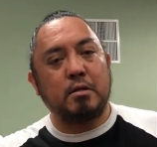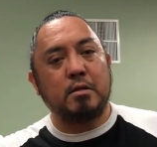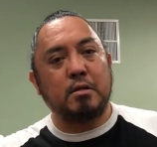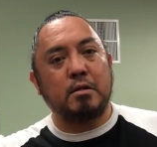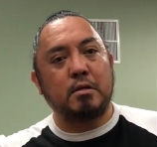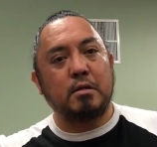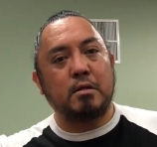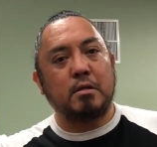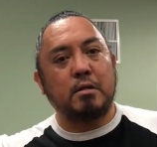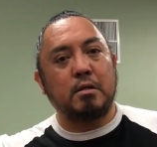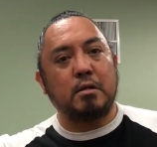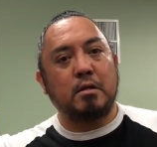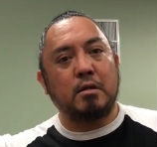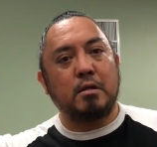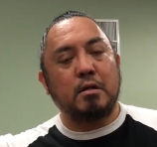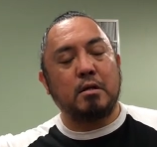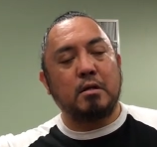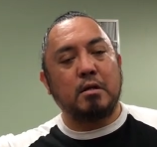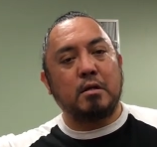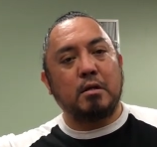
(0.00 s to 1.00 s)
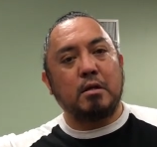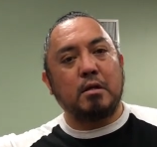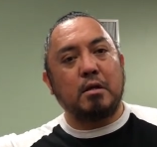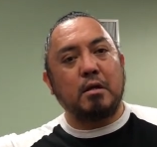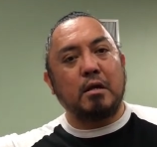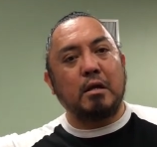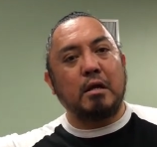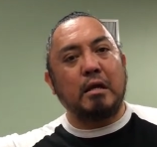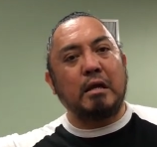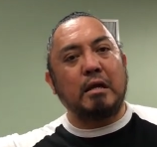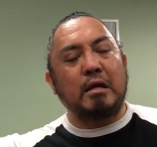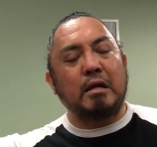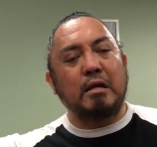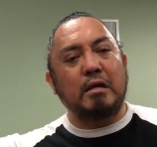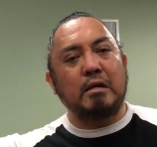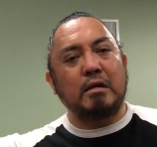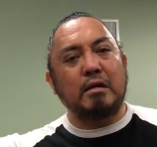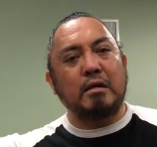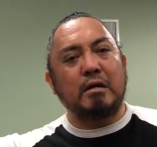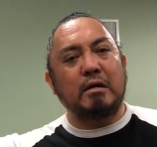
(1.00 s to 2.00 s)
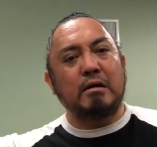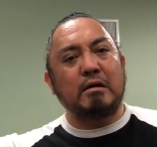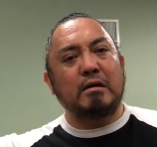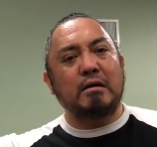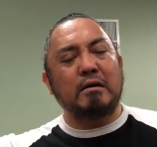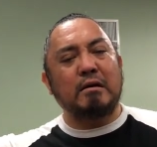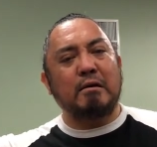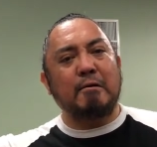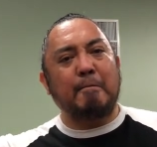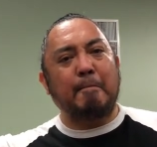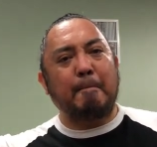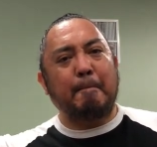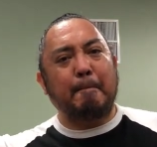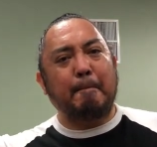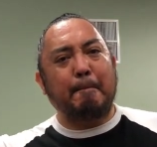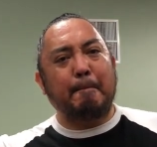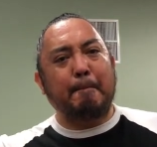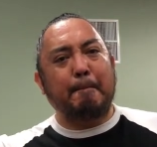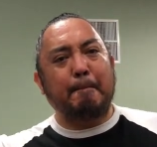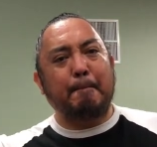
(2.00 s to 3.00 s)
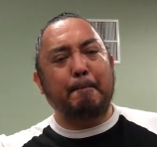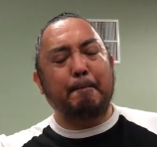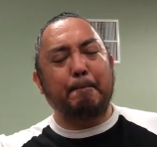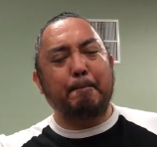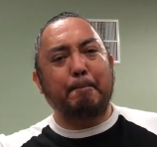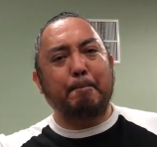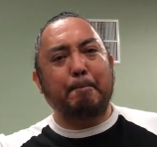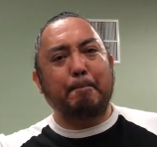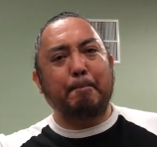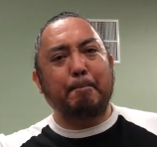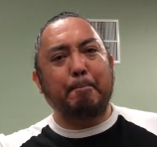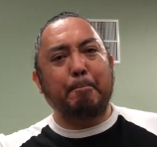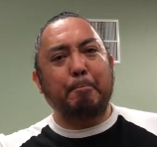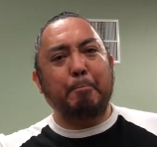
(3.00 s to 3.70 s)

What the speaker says: Nobody speaks.